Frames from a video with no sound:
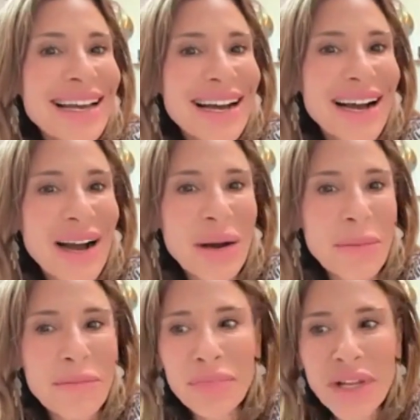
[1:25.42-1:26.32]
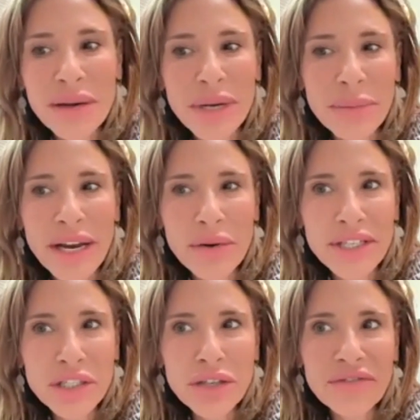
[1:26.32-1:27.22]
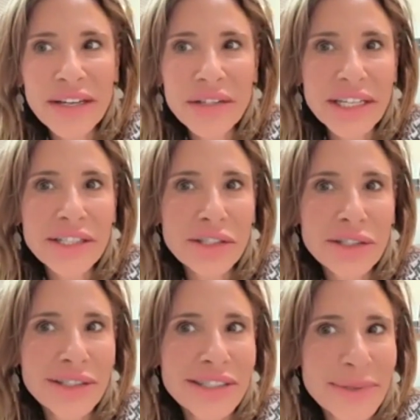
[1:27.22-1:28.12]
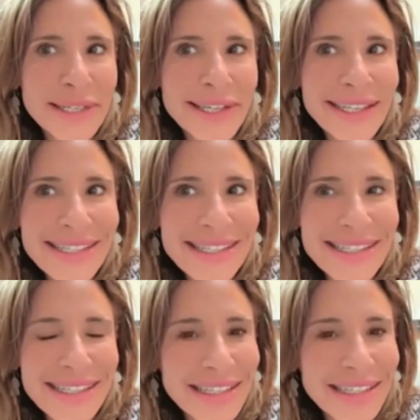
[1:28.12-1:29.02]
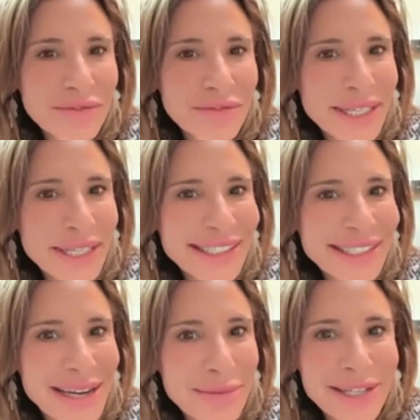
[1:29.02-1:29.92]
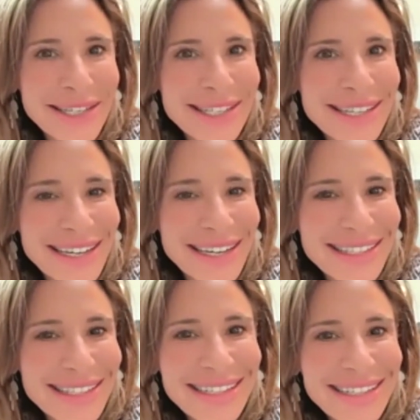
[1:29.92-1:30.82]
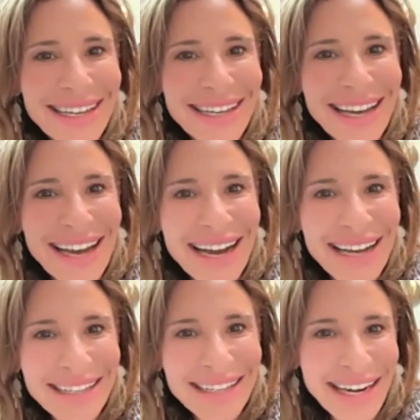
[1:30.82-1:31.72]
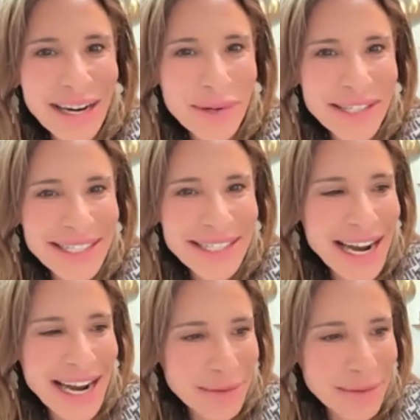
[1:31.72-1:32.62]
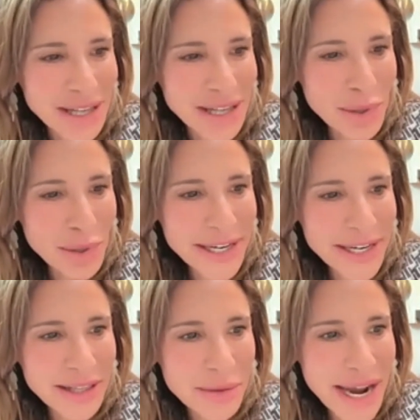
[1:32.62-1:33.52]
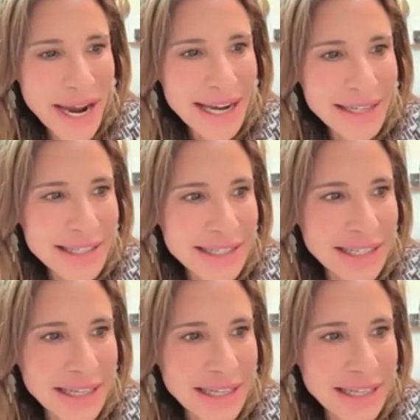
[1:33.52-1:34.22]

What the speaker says: but my original foundational experience is in information and library science. And I worked as an academic librarian in the past